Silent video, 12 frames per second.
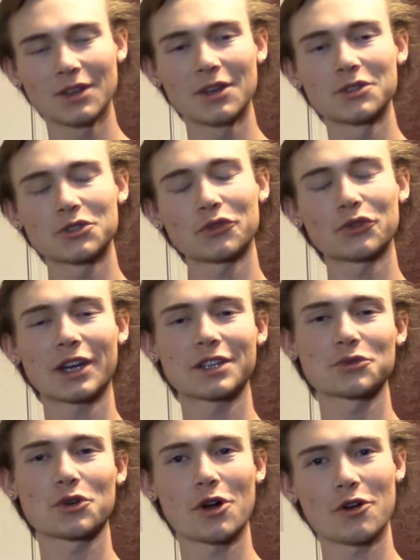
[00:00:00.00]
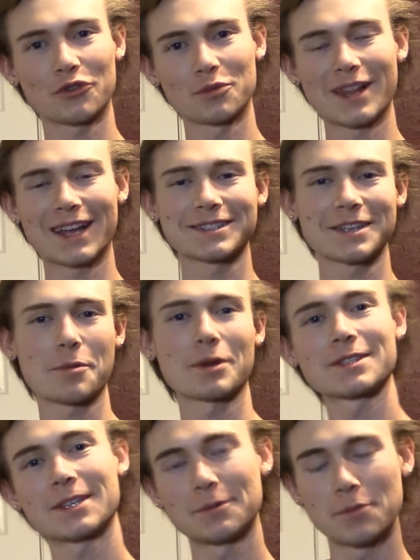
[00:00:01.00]
So if you guys recall from last time, I
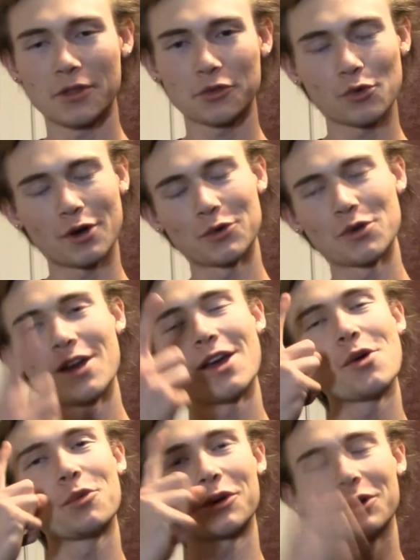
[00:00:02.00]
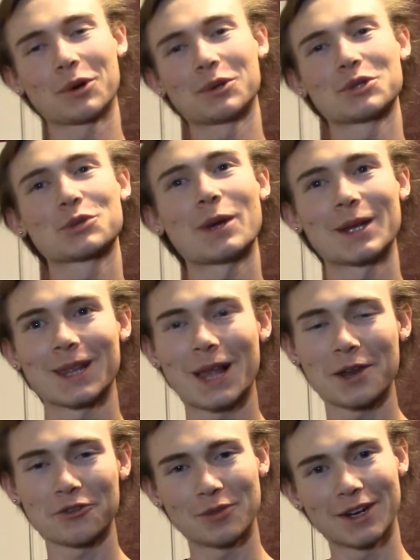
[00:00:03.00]
said month 1 we were going to spend a
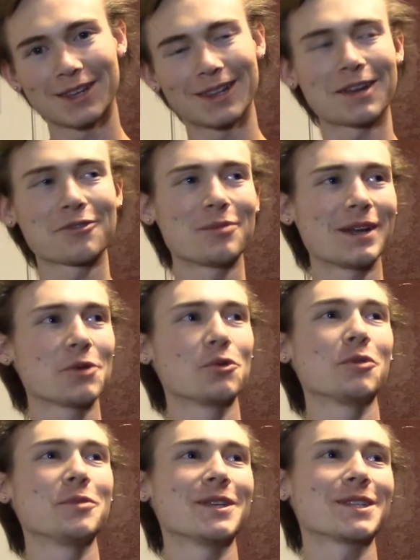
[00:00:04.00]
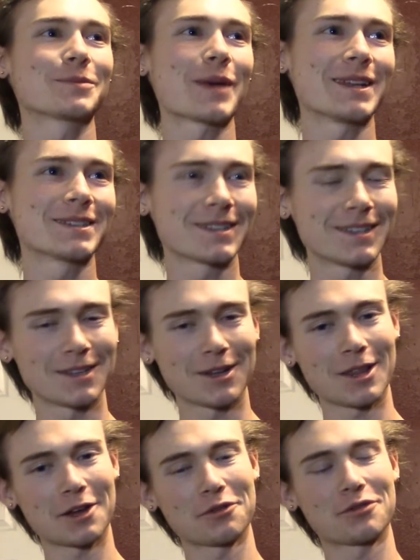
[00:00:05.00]
lot of money will be spent and a
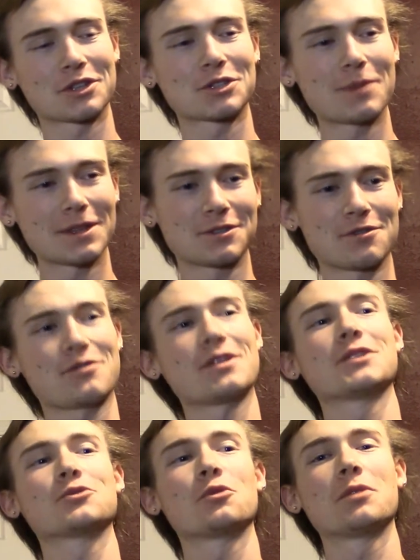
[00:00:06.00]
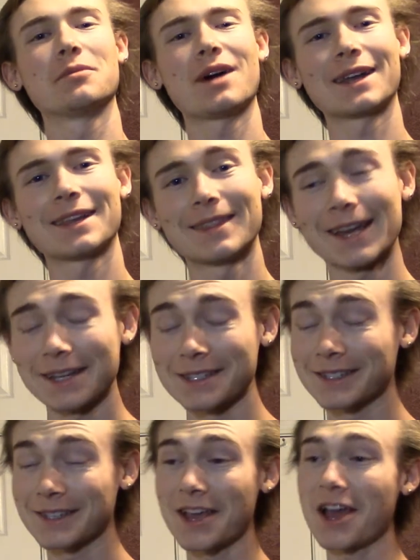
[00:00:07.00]
lot of expensive things will be bought, and that
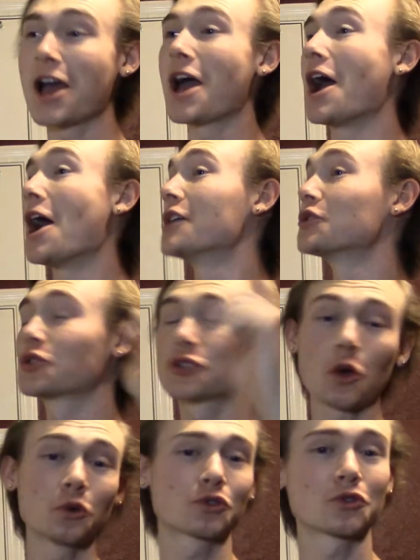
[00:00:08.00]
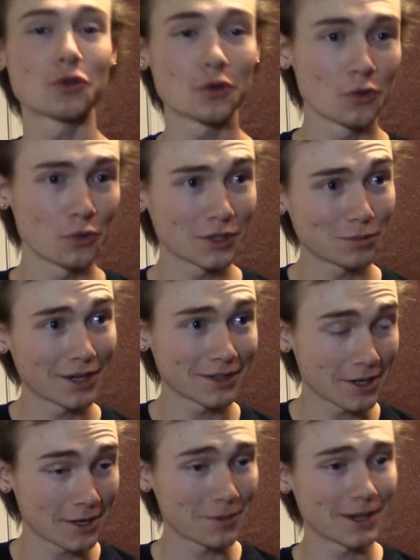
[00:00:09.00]
is so true. We spent a
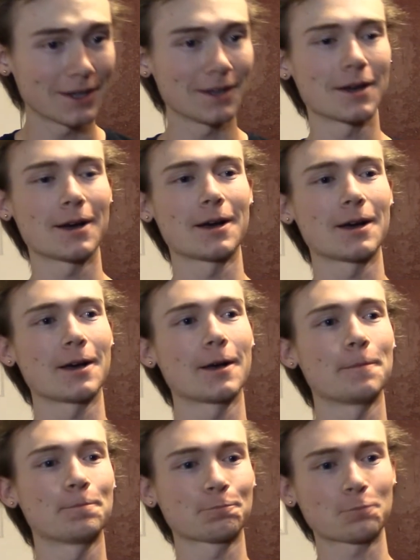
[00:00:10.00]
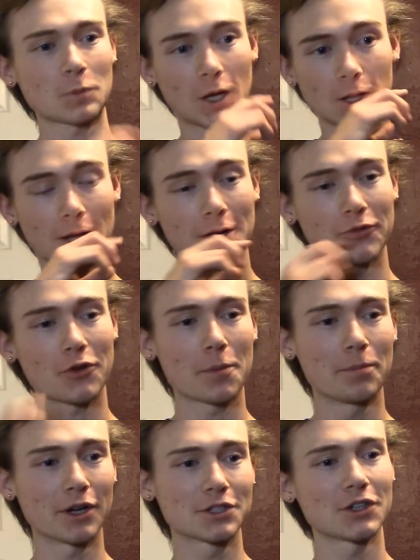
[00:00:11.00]
ton of money, a lot of our
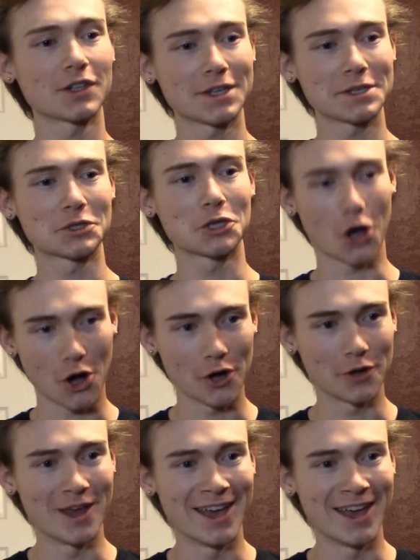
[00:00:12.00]
budget is gone.